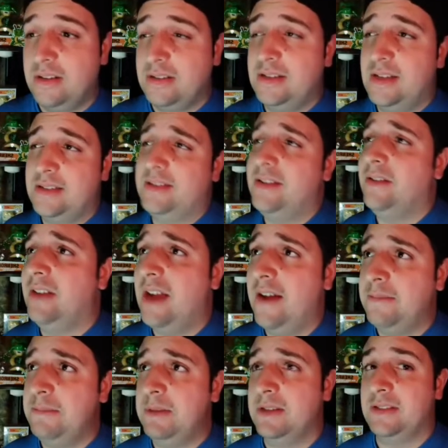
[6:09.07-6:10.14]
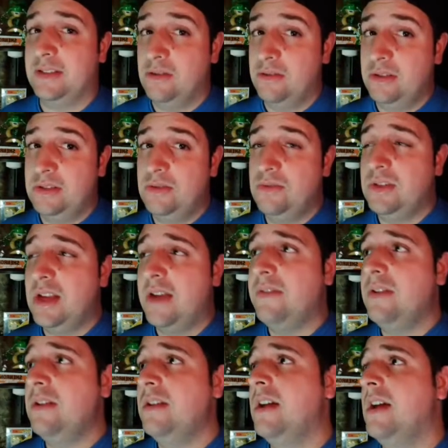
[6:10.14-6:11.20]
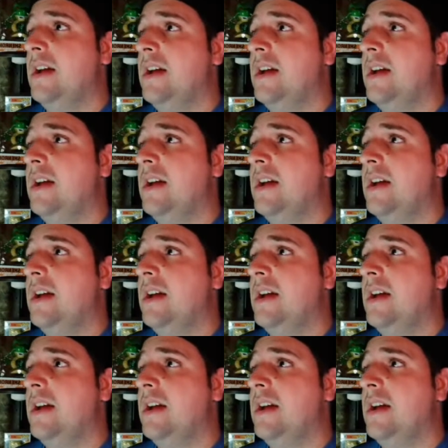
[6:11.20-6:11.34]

It doesn't necessarily have to be a skillless U7.